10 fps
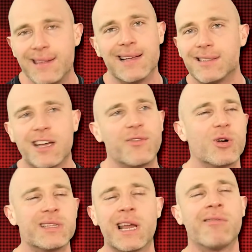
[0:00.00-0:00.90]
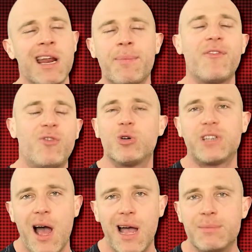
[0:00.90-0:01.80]
and yes, like I've already said around about
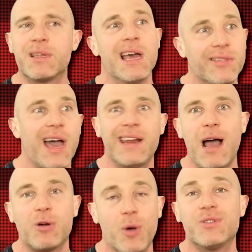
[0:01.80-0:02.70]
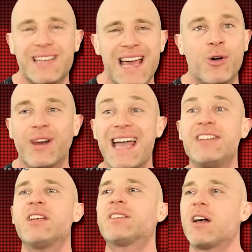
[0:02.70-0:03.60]
four times, they are now going to take on
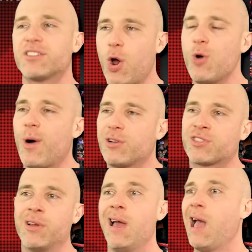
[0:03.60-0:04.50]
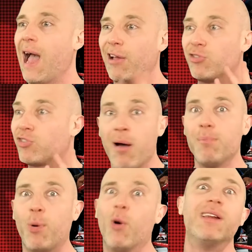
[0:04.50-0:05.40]
AJ Styles and Omos at
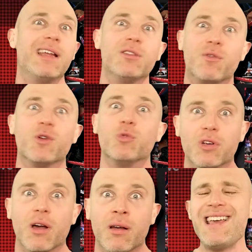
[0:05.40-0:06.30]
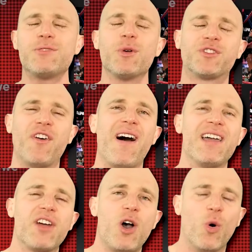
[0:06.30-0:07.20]
some point in the future. This was
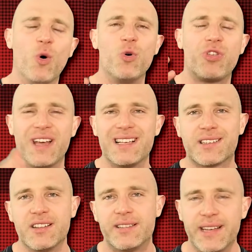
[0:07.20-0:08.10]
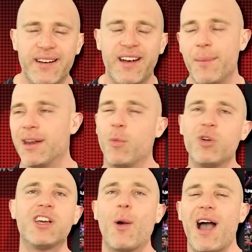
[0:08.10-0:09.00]
fine though, all things considered. I mean, I
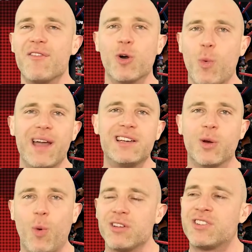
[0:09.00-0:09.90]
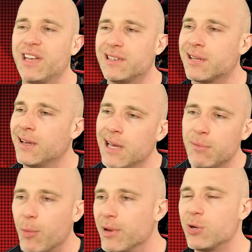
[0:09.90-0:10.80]
wouldn't go out of your way to watch it,
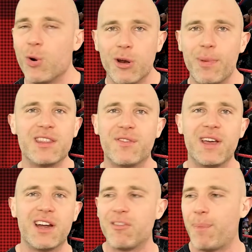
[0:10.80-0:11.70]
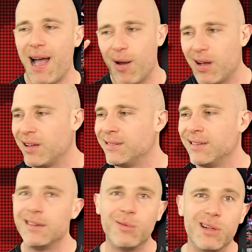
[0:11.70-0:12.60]
but we're talking about the Finger of Power,
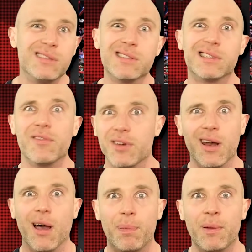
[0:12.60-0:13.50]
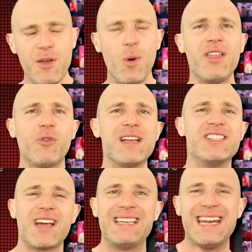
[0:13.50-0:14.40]
we'll just give it an I think one of the
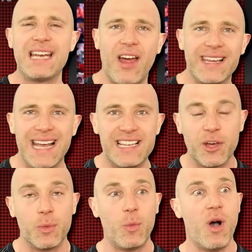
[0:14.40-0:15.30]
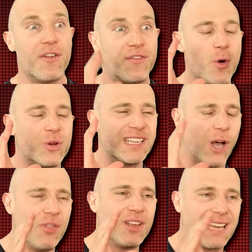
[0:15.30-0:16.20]
reasons I did like it is that we were
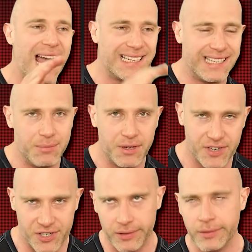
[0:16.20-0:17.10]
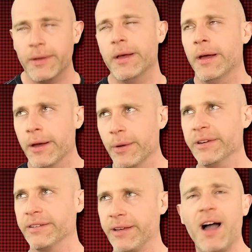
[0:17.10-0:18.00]
focusing on the tag team division,
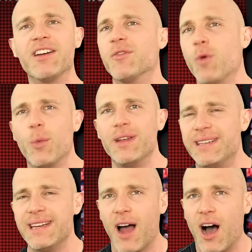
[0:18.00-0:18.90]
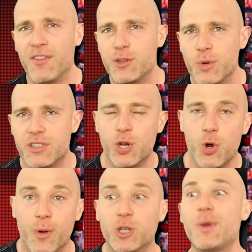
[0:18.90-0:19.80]
which is kind of what we did afterwards
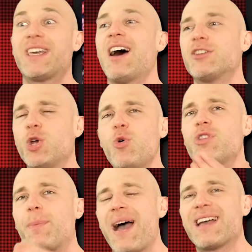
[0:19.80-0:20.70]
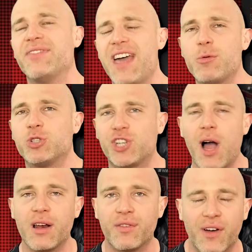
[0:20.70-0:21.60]
too, because we cut to the back and there was
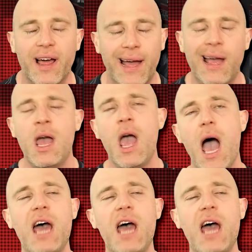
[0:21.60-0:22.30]
Charlotte Flair.